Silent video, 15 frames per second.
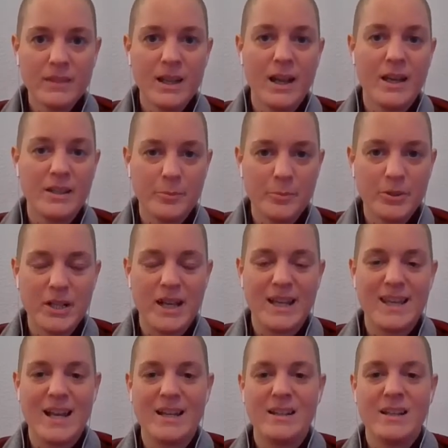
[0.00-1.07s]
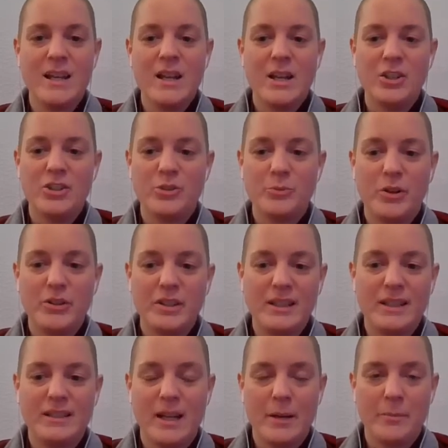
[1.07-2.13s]
And the Buddha, again, is
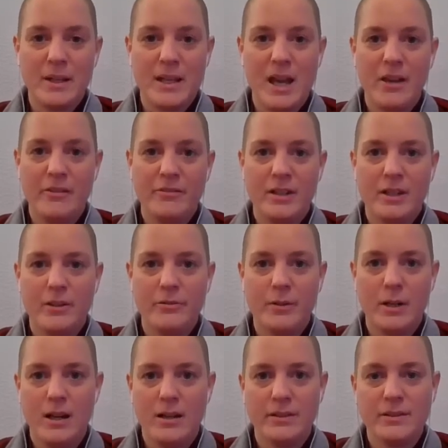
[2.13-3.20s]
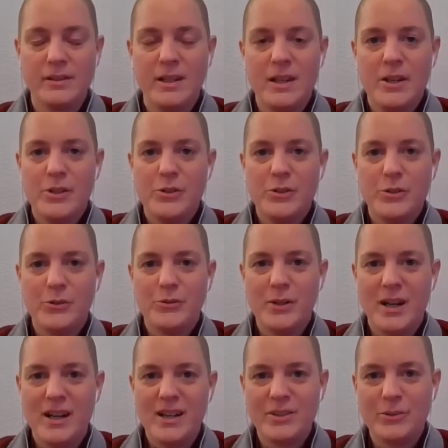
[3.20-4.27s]
modeling that behavior here for us. So
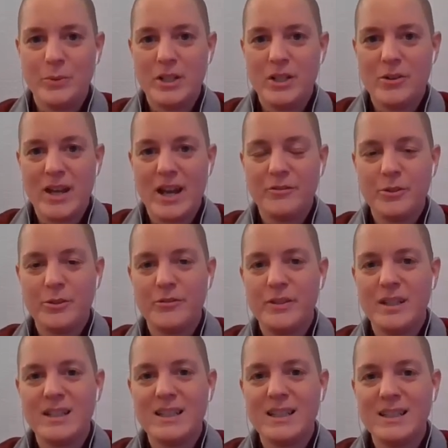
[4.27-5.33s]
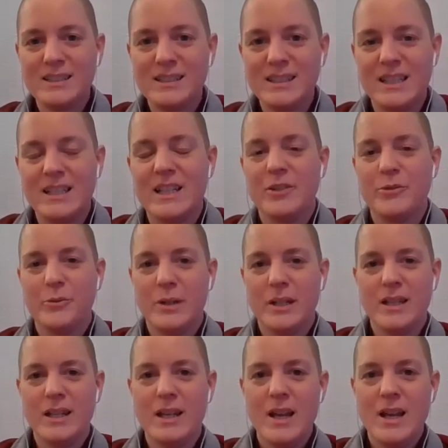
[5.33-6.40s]
for us, we don't have to feel guilty if
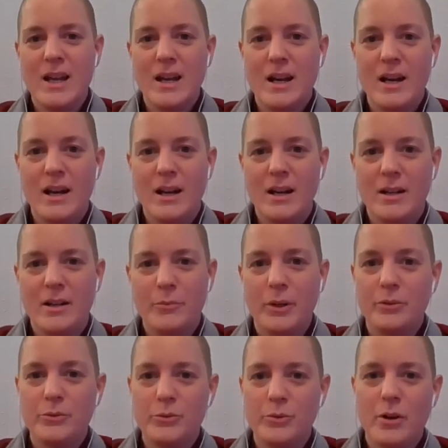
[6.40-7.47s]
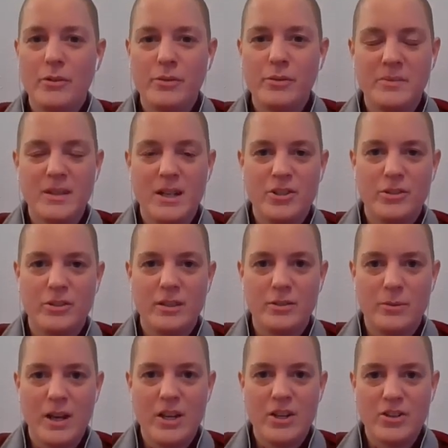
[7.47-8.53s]
we withdraw from such a
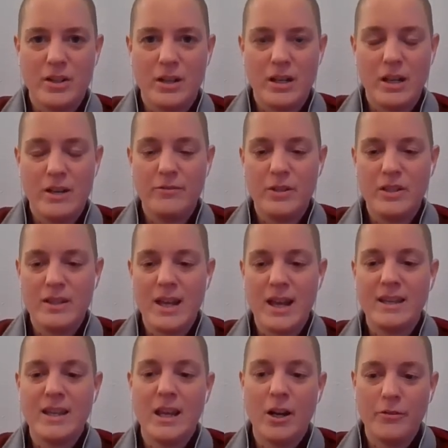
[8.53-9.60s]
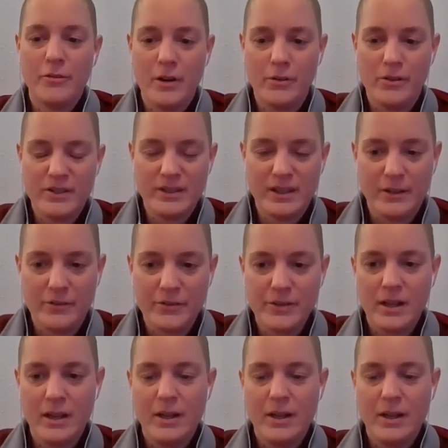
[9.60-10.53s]
situation, if we take care of ourselves